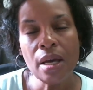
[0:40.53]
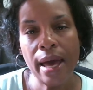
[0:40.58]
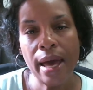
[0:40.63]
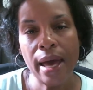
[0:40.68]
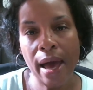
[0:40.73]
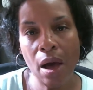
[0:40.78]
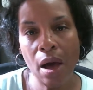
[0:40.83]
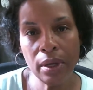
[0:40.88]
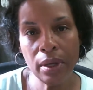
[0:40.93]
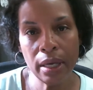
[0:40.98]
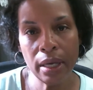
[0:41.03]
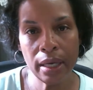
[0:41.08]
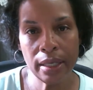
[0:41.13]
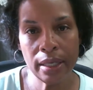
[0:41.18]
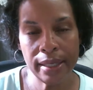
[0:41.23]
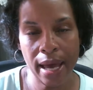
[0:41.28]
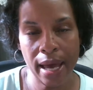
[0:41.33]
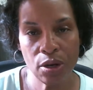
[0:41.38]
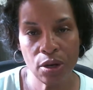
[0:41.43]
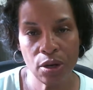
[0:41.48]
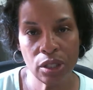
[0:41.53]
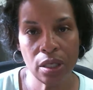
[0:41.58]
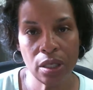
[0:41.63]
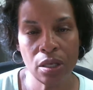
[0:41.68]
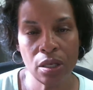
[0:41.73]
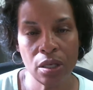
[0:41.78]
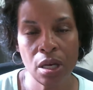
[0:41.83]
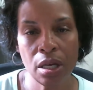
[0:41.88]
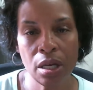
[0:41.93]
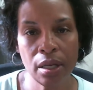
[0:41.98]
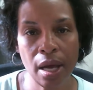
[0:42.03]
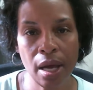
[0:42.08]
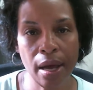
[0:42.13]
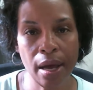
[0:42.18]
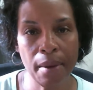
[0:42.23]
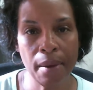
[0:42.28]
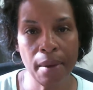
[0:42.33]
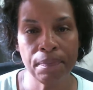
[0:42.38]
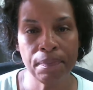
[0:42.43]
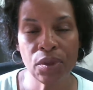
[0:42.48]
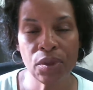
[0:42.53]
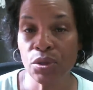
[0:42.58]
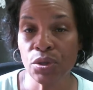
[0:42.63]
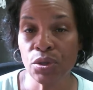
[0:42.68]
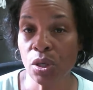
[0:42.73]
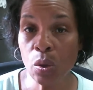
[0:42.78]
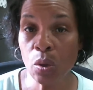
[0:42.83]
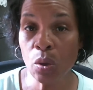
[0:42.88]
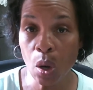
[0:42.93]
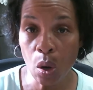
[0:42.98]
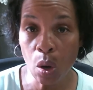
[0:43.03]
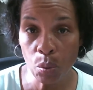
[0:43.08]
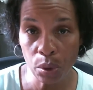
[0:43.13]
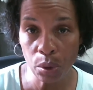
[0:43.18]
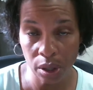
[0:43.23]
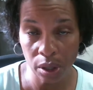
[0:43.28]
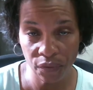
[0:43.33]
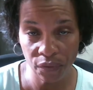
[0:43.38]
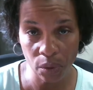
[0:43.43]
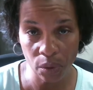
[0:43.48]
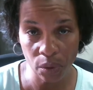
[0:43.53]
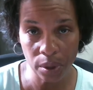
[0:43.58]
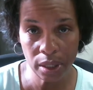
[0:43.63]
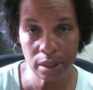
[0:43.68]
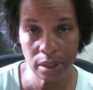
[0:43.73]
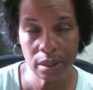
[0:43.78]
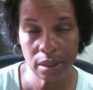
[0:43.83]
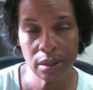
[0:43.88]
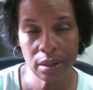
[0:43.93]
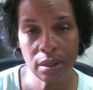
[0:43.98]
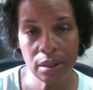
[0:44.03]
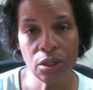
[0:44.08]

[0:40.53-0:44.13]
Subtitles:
Outlook is actually, there's no homework for it.